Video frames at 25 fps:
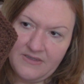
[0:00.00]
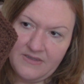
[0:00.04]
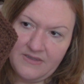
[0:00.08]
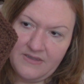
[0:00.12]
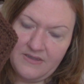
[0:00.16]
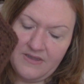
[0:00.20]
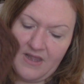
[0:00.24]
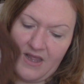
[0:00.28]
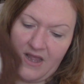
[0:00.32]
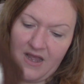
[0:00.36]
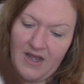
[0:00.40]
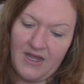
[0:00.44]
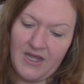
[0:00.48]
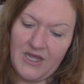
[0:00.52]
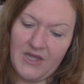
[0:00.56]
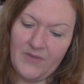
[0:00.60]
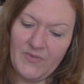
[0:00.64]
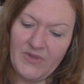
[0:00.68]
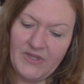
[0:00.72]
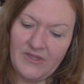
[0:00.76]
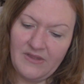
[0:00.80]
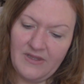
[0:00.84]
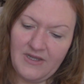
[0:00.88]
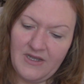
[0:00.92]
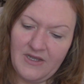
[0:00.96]

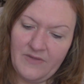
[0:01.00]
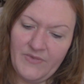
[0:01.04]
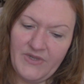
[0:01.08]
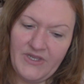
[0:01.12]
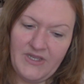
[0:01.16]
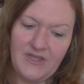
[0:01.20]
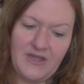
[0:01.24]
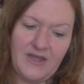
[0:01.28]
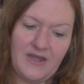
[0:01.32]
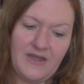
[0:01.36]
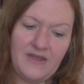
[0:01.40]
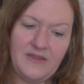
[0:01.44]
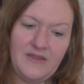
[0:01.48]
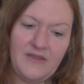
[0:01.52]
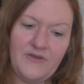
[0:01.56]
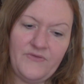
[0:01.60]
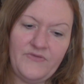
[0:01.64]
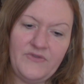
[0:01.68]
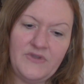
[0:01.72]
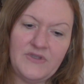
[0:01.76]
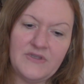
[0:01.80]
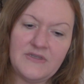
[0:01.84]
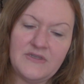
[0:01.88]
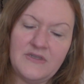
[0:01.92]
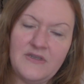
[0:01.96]
Hobby Lobby I Love
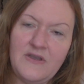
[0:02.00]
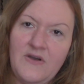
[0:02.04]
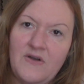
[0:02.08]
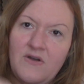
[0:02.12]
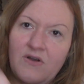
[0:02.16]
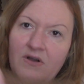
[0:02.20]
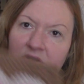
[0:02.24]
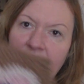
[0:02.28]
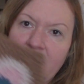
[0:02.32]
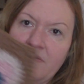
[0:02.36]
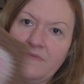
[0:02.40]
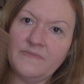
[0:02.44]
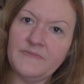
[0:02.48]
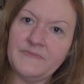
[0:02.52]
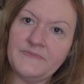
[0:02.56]
This Yarn,